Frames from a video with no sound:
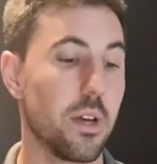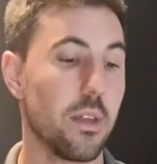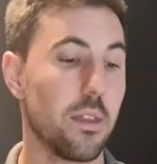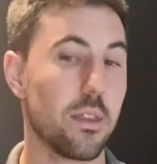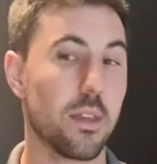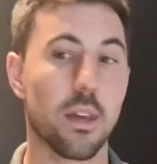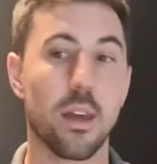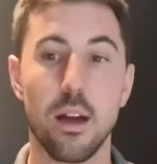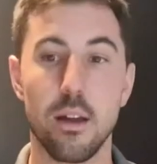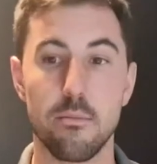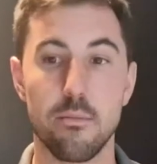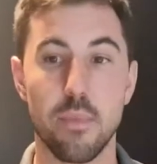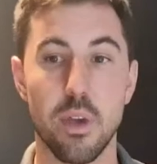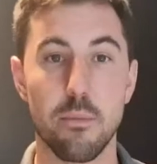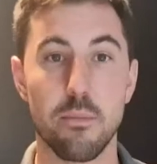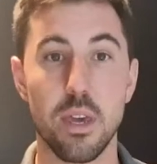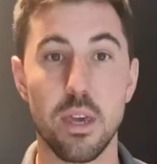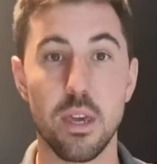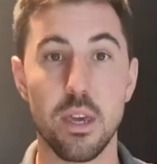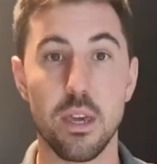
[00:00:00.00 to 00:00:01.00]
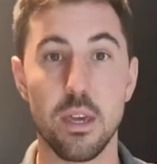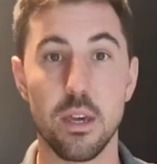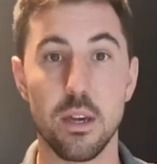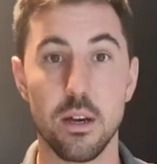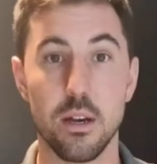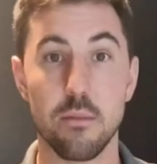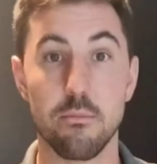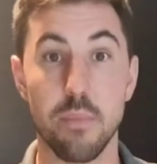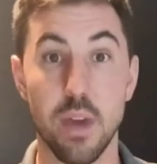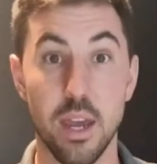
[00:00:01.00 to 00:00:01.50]
the gut may be
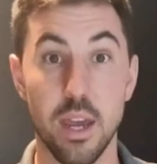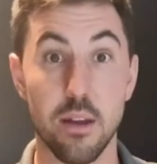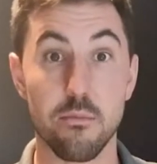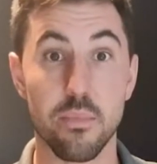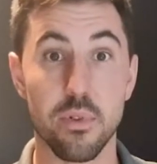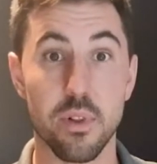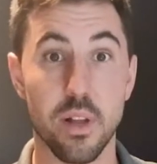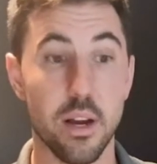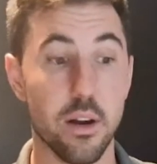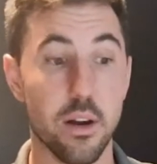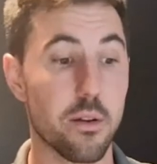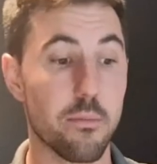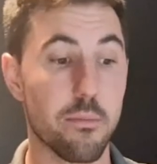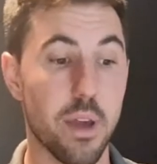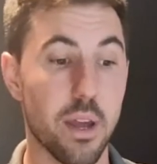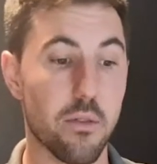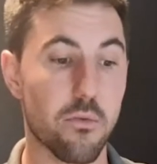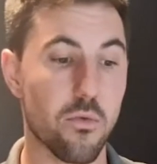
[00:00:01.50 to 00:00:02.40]
a main player and a main